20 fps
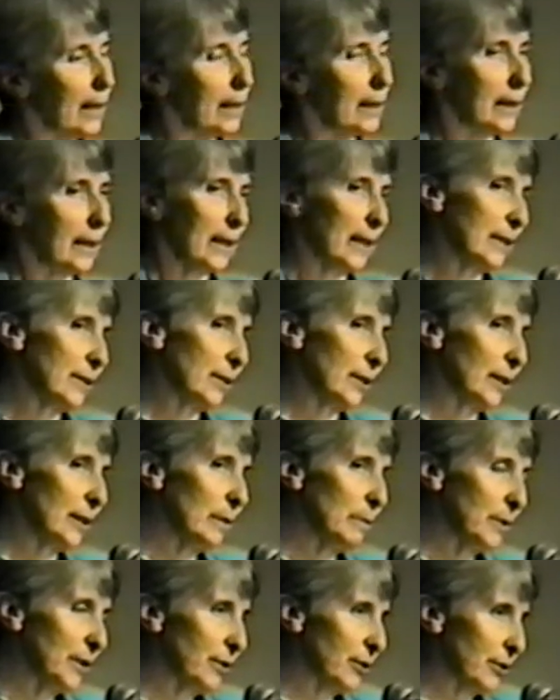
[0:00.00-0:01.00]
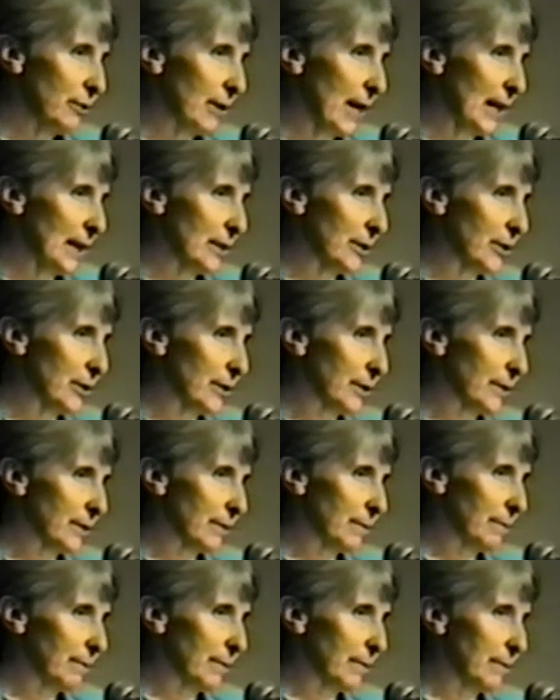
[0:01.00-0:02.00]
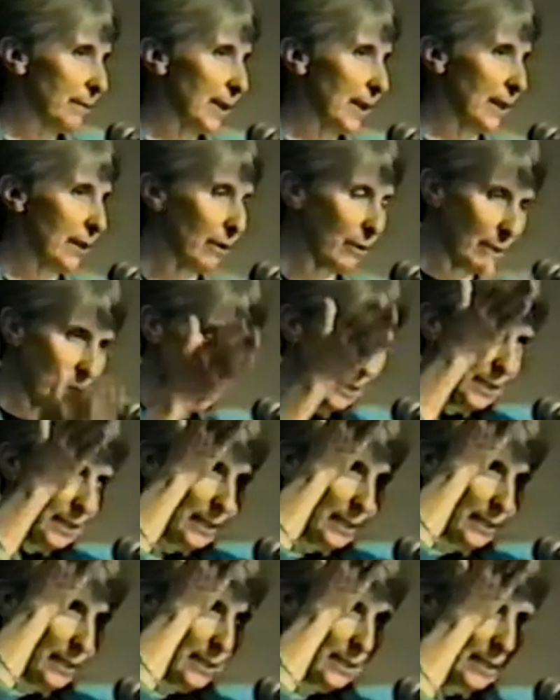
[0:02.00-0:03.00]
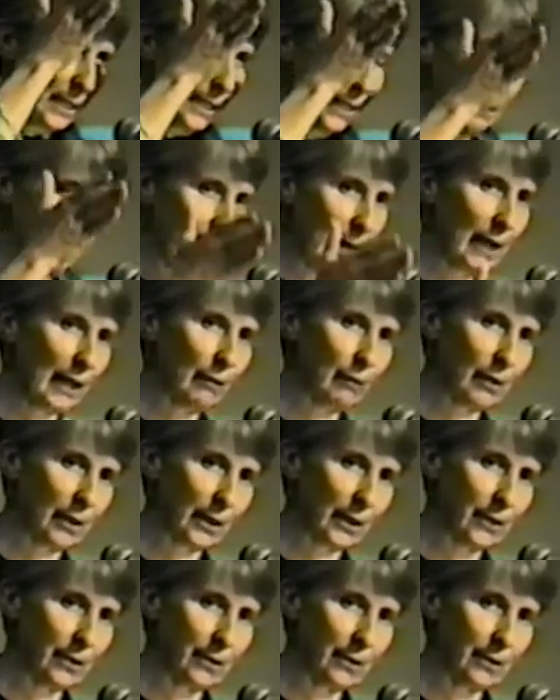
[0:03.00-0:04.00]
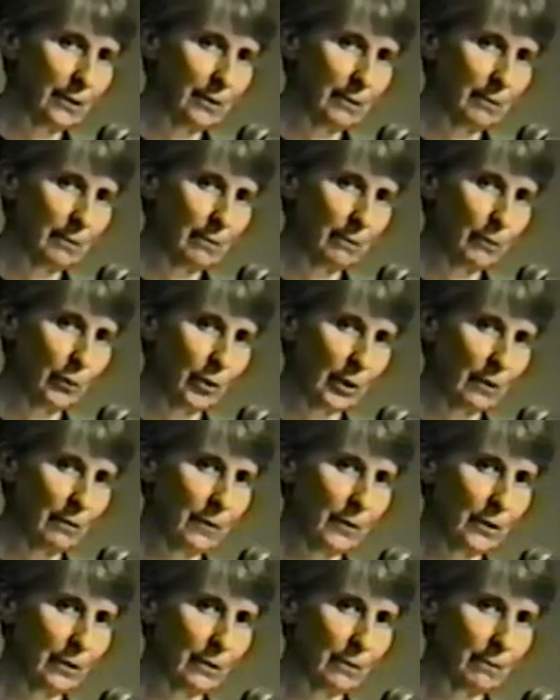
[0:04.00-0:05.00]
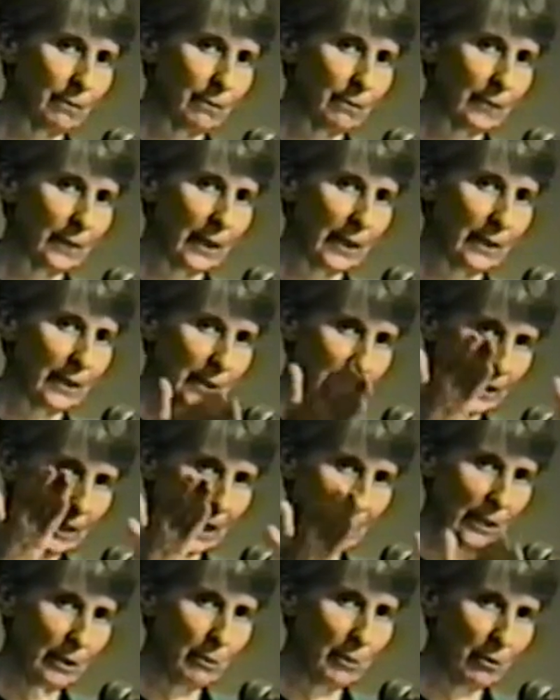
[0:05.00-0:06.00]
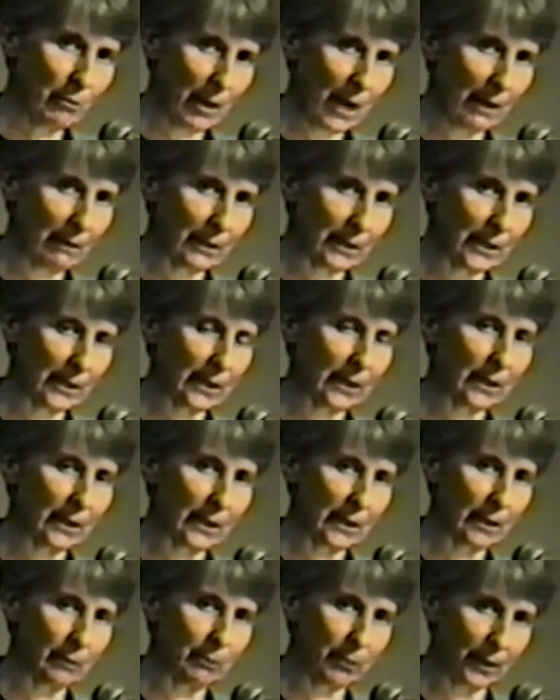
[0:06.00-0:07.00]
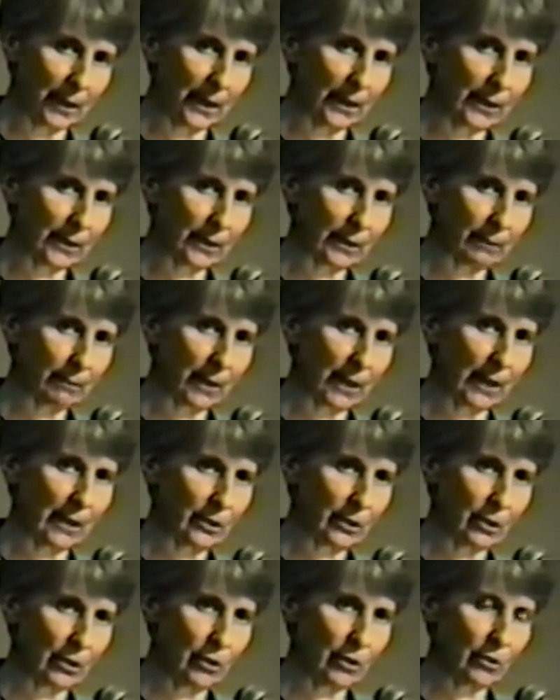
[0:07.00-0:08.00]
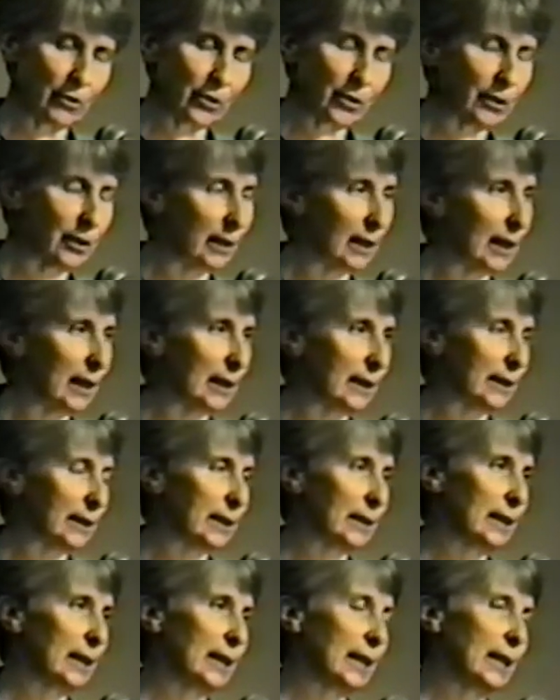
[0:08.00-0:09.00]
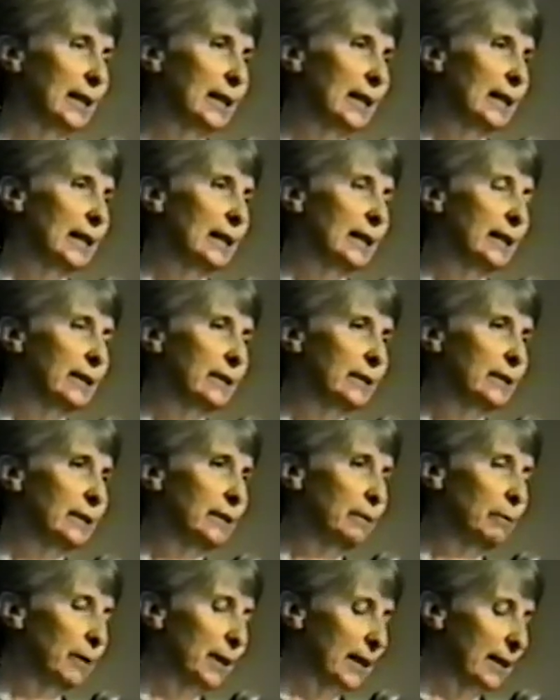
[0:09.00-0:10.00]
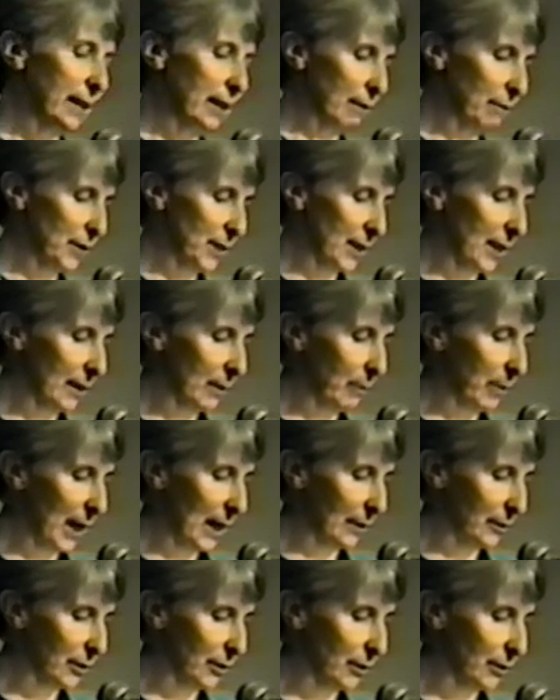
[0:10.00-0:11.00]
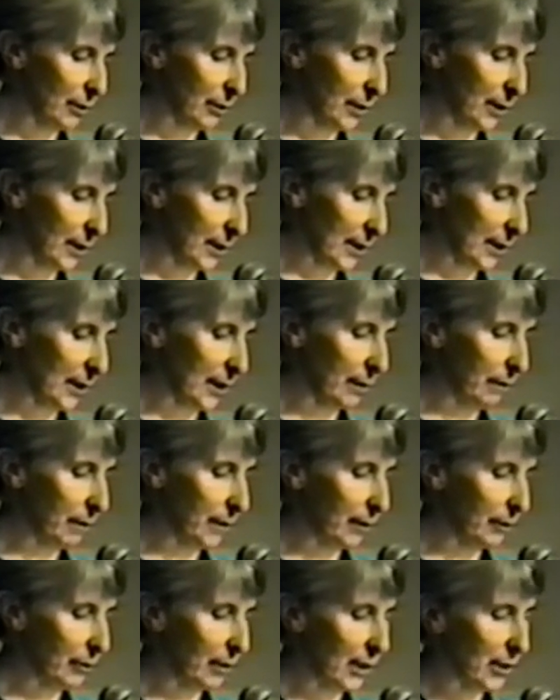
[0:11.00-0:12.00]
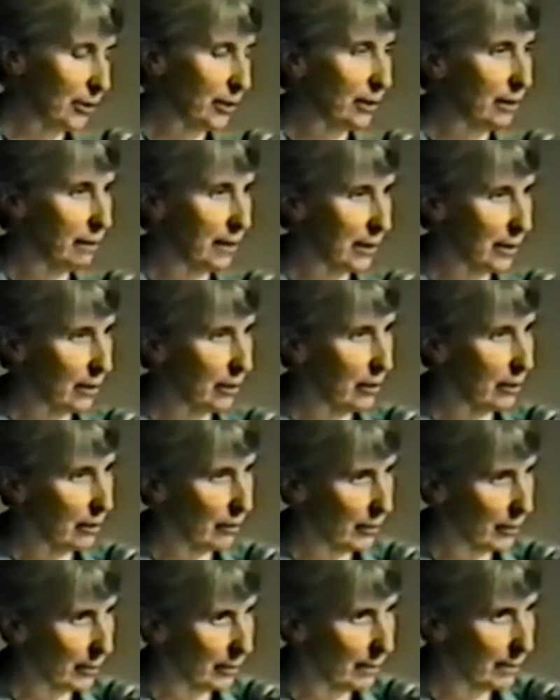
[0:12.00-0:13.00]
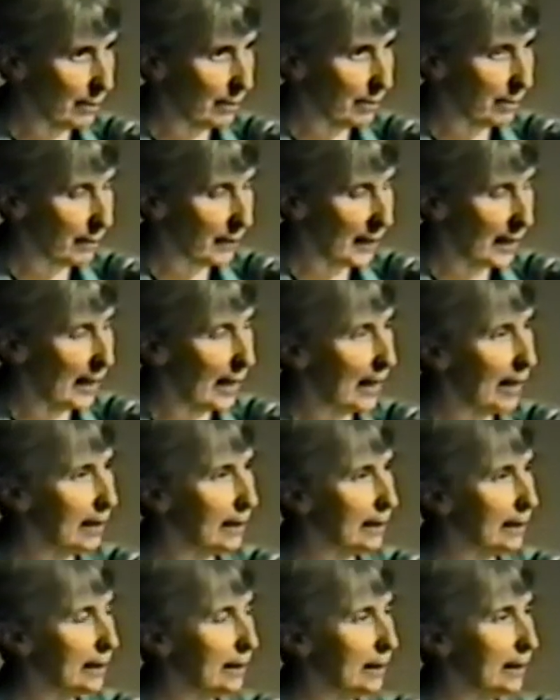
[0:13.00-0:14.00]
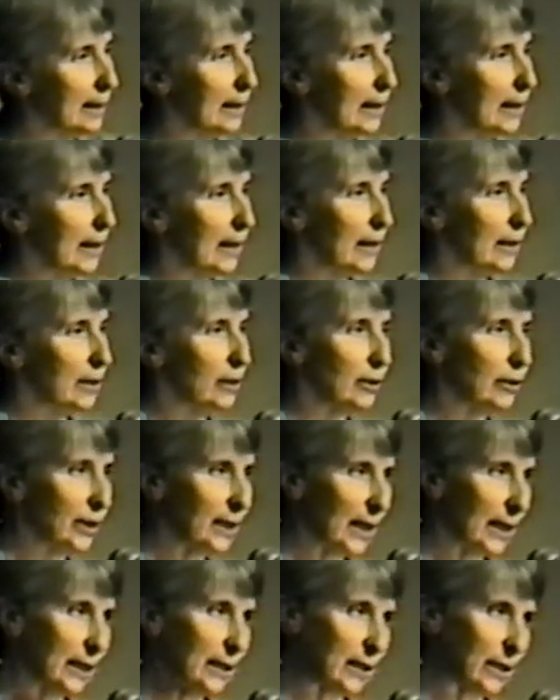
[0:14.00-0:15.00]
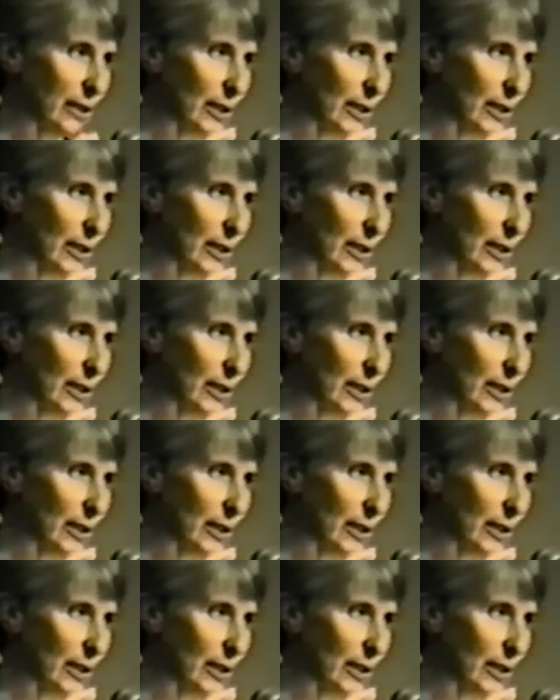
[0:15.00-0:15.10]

In terms of strategies, in order to get this kind of hierarchical point of view and this kind of morality in place and institutionalized, the way they have set about to do it in the infiltration of institutions and to get that